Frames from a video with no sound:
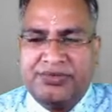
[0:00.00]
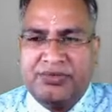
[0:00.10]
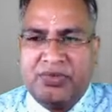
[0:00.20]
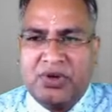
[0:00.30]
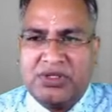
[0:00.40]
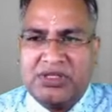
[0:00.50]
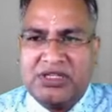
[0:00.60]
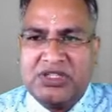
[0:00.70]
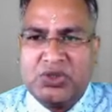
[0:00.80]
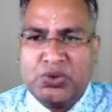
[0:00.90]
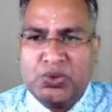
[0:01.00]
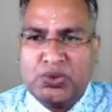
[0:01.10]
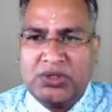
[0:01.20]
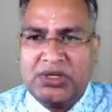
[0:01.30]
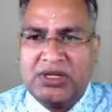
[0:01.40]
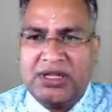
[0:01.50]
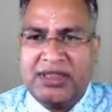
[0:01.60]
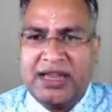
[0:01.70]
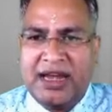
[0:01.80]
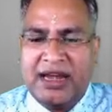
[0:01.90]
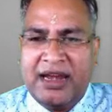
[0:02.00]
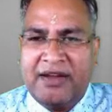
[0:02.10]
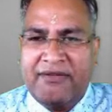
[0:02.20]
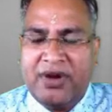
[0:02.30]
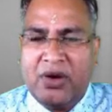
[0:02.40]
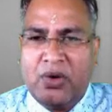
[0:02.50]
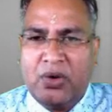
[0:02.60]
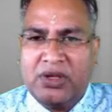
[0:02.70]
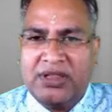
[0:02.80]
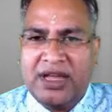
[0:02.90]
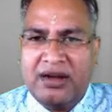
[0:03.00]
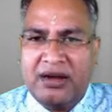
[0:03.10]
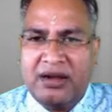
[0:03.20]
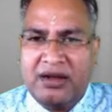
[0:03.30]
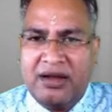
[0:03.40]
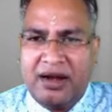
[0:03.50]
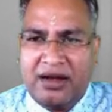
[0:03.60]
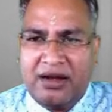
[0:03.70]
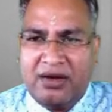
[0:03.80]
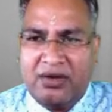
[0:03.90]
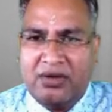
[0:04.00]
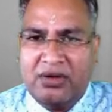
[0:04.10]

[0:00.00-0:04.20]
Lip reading: process root, then left node, then right node.